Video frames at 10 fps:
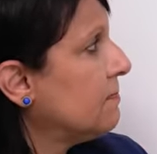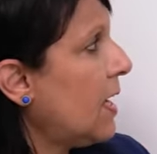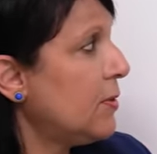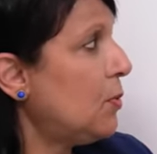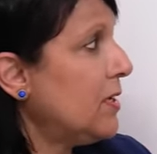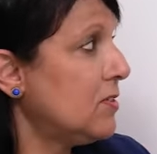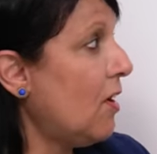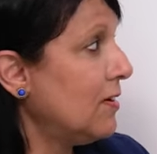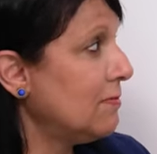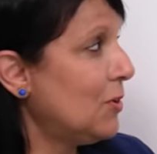otherwise
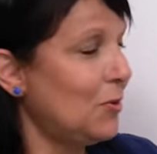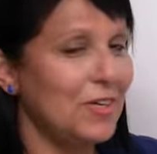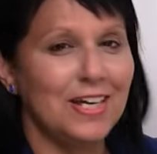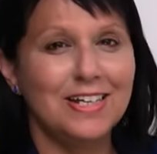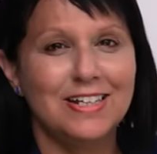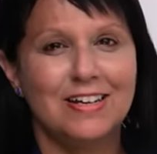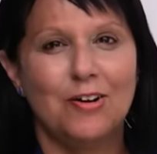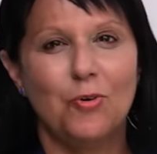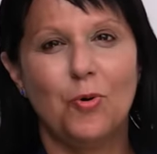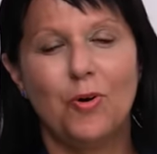not, okay?
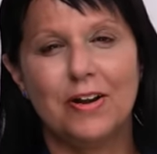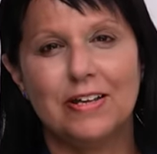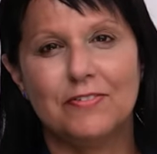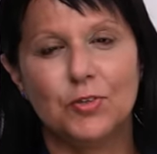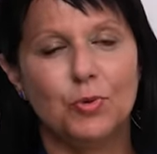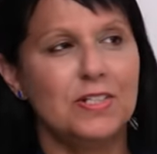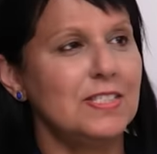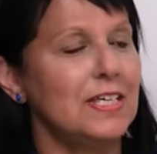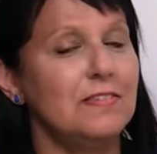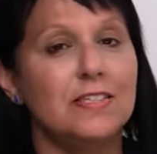Or if you want to
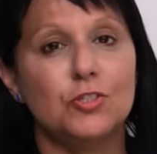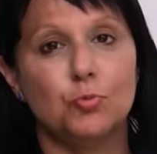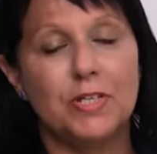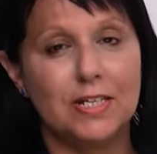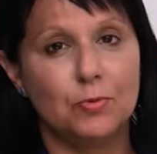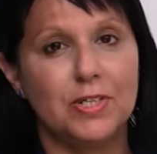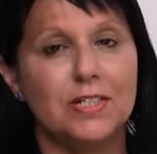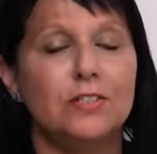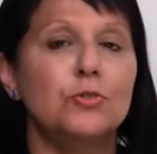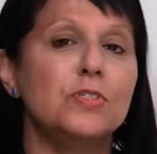say this week, we
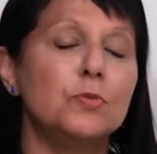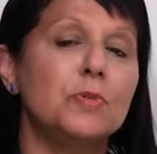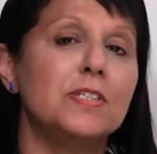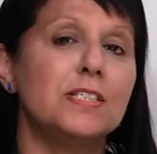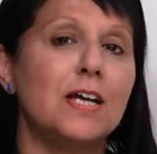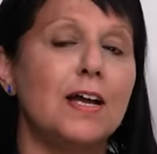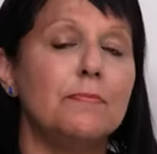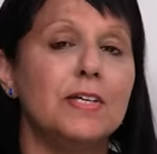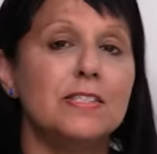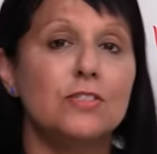can use it with a
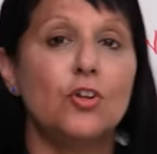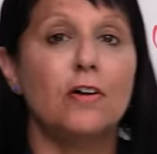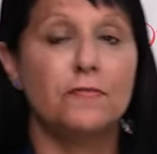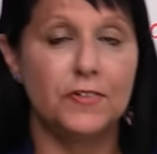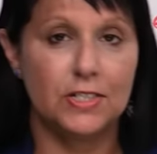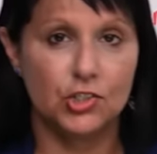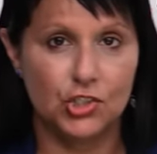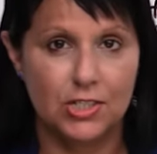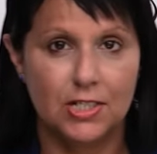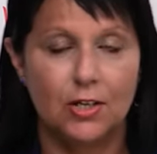time that's not finished.